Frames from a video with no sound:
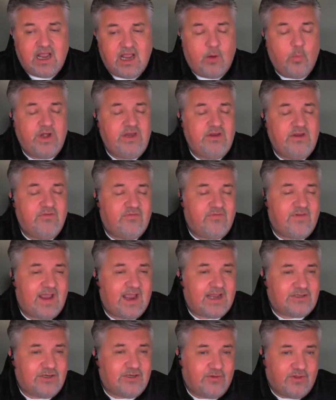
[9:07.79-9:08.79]
And when you
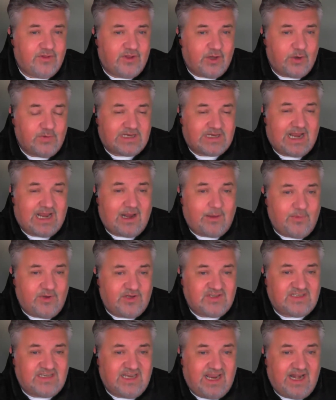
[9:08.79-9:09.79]
factor those
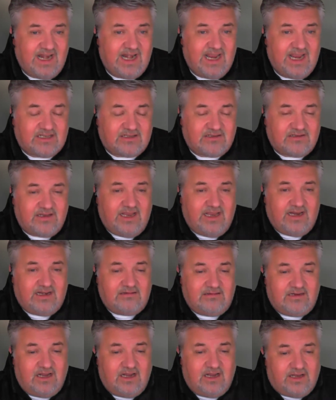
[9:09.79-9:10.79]
elements in, it,
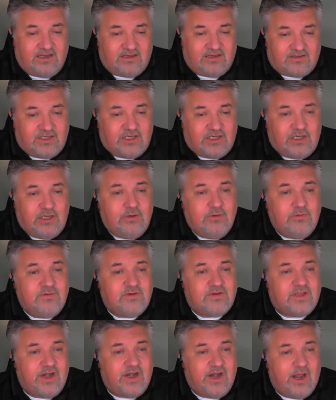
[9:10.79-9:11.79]
it kind of
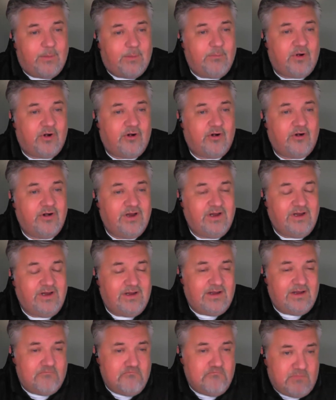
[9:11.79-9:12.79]
skews the number
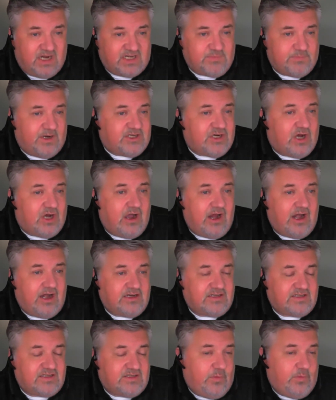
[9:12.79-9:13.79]
much, much
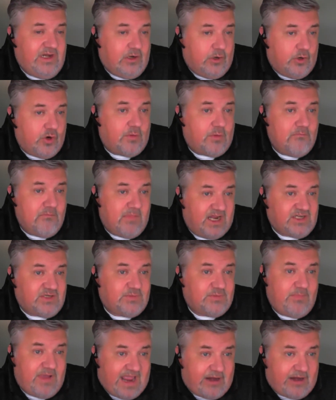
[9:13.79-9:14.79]
higher. So we look
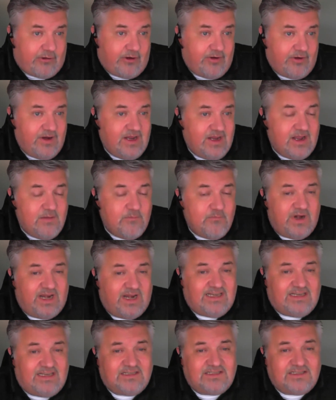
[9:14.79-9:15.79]
much better.
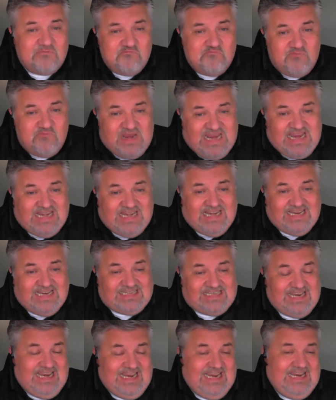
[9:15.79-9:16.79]
But it doesn't mean
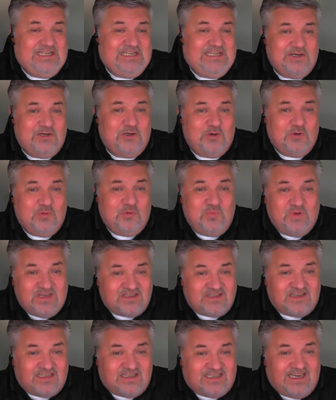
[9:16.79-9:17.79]
it's easy to do
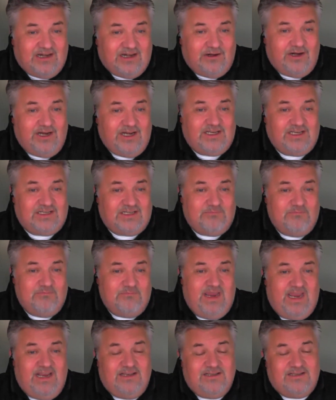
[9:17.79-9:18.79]
business here. It just
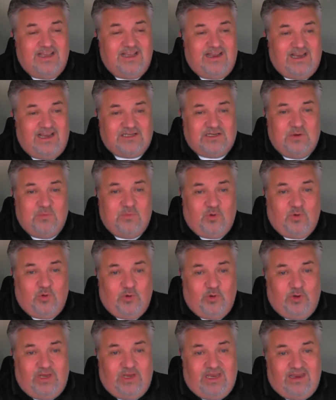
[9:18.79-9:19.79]
means that as an
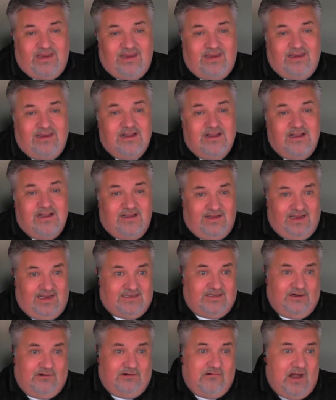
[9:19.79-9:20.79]
employee,
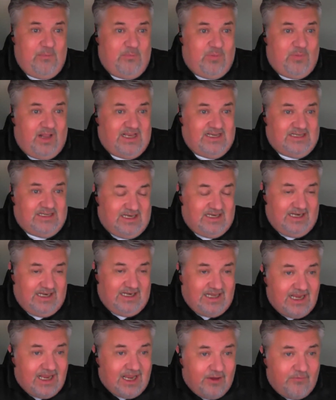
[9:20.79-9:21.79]
it's a great place to
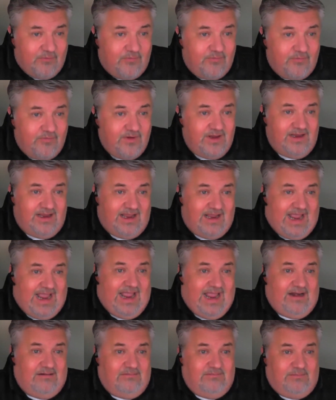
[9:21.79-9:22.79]
live
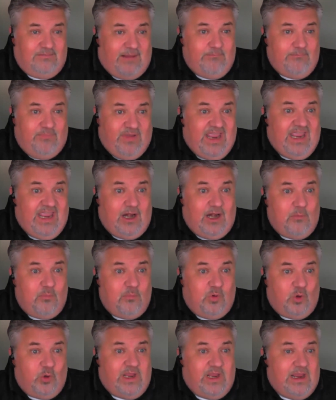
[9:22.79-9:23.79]
and be an
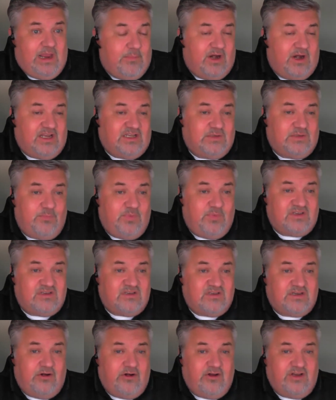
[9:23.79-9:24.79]
employee, but as a
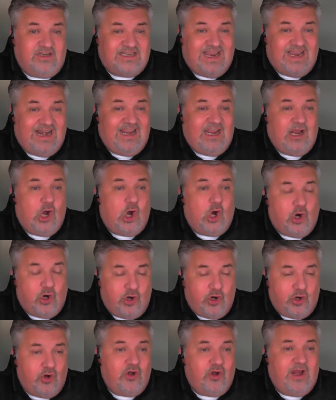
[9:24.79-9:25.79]
business owner, it's getting
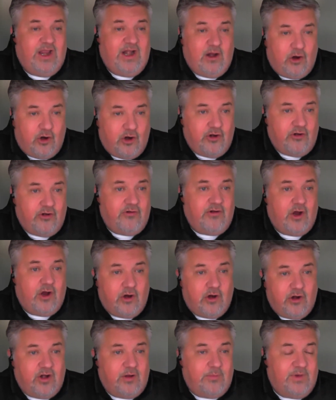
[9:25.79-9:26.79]
harder and harder
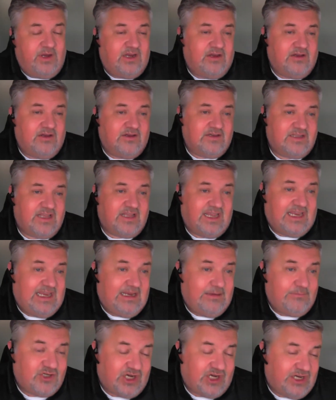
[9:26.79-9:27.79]
and harder because they
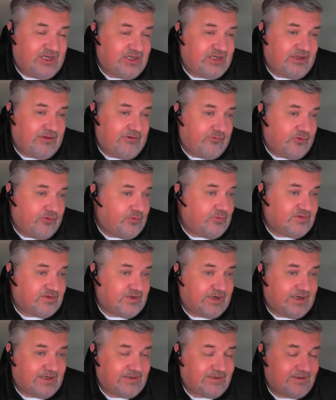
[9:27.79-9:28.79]
keep changing the
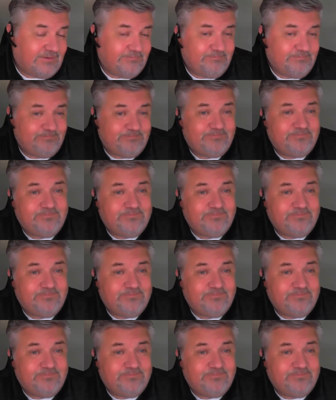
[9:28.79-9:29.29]
rules on us.